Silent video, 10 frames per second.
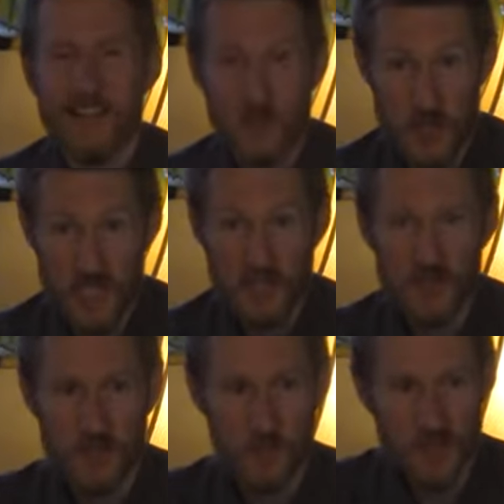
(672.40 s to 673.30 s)
That
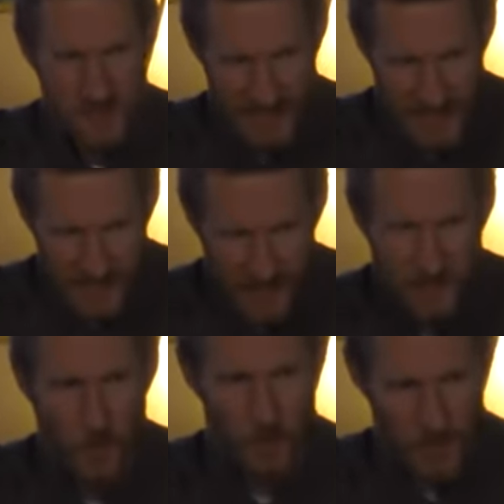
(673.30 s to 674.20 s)
Jesus, who
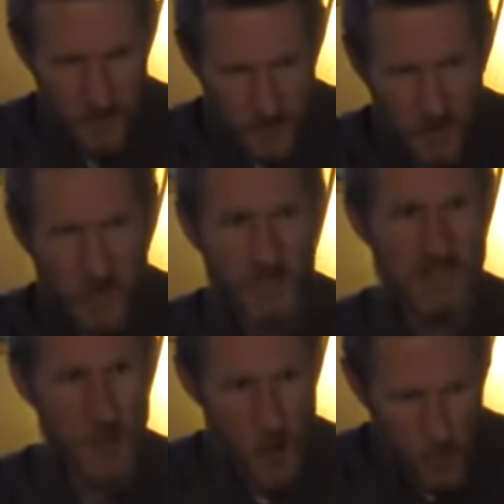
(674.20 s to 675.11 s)
sees what we do
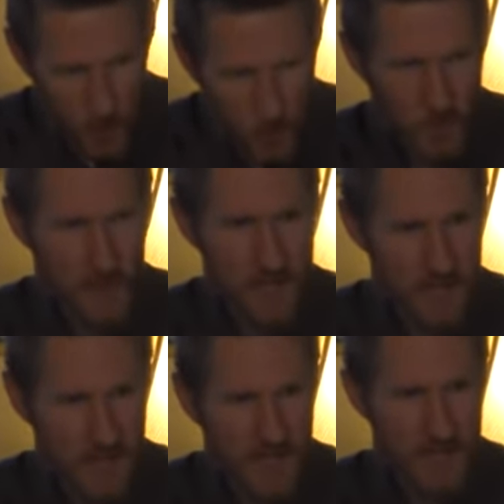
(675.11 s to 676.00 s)
and knows what we
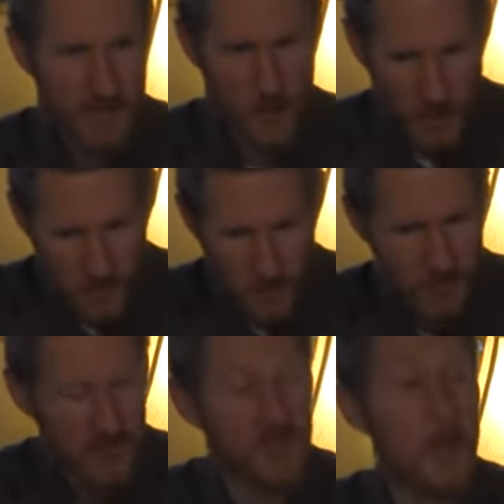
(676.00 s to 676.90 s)
think, is going to
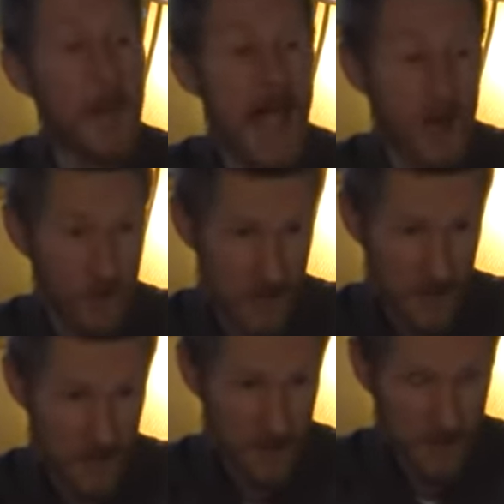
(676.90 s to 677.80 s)
somehow or
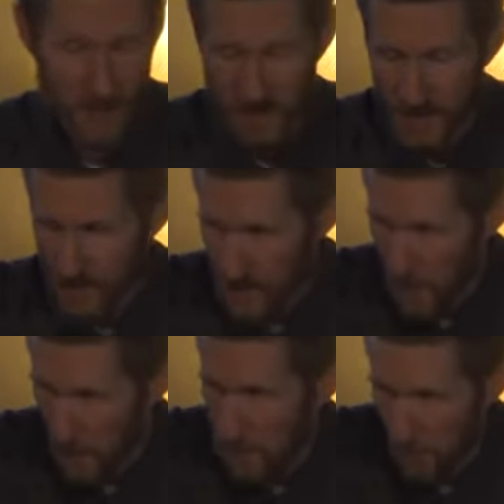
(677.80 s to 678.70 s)
another
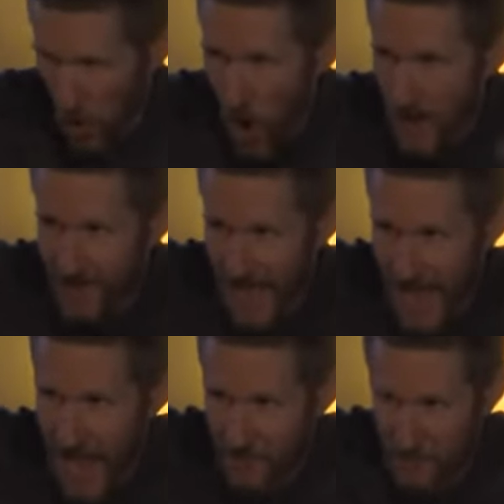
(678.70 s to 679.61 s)

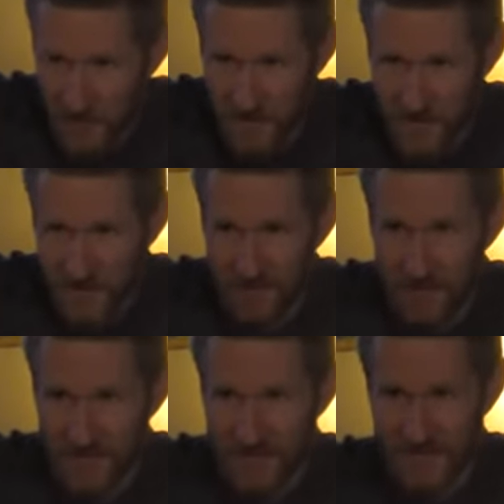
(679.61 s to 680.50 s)
broadcast
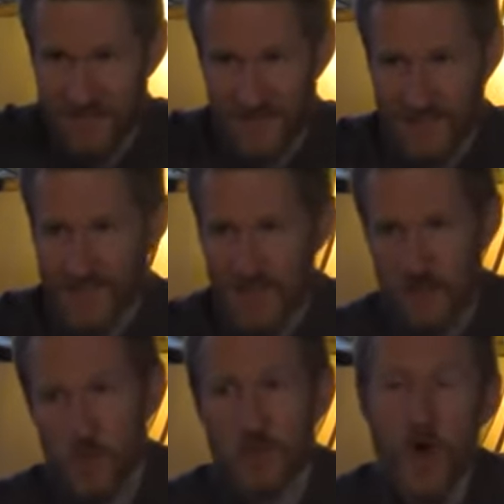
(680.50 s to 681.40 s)
this
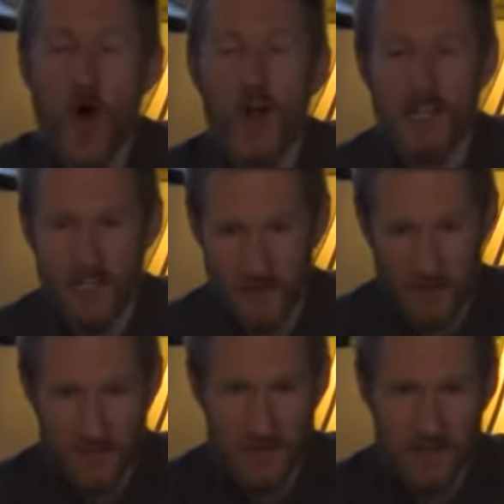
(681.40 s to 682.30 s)
to an
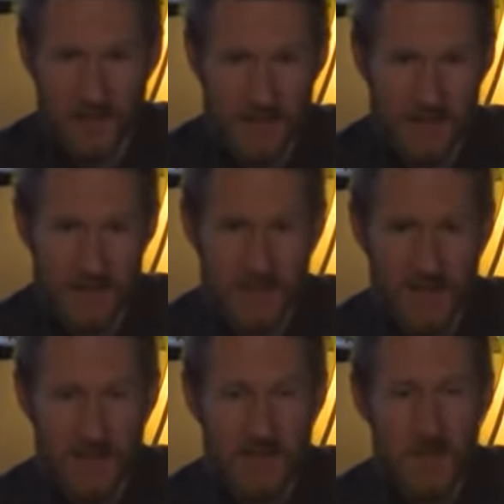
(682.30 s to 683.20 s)
audience
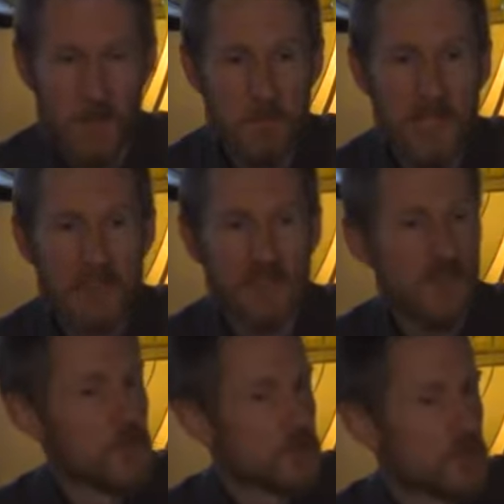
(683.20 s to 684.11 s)
that
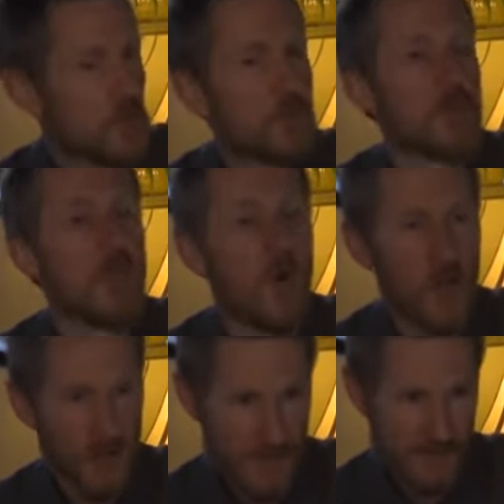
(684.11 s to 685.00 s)
makes the Super
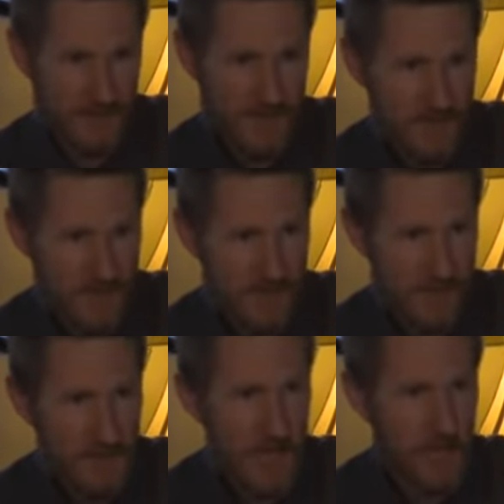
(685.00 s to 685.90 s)
Bowl
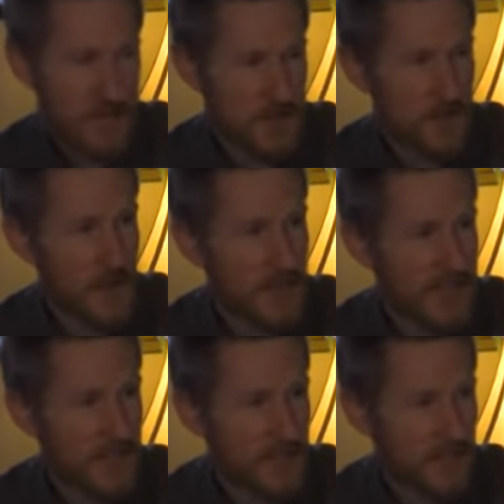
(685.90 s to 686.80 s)
television
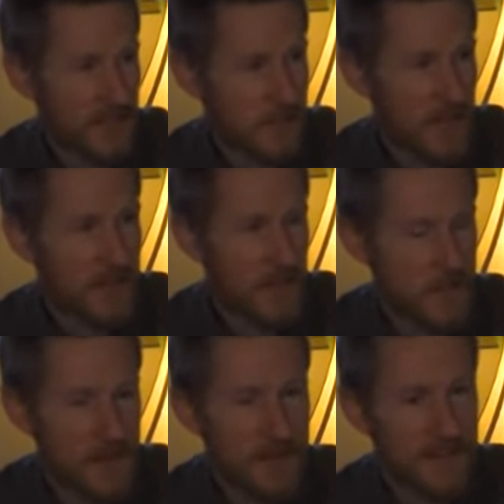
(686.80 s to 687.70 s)
audience pale in
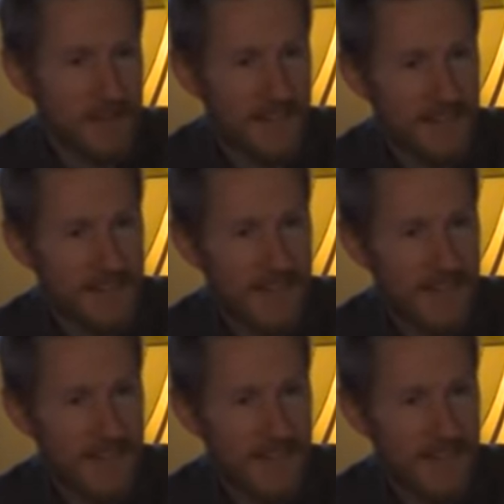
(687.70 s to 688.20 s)
comparison.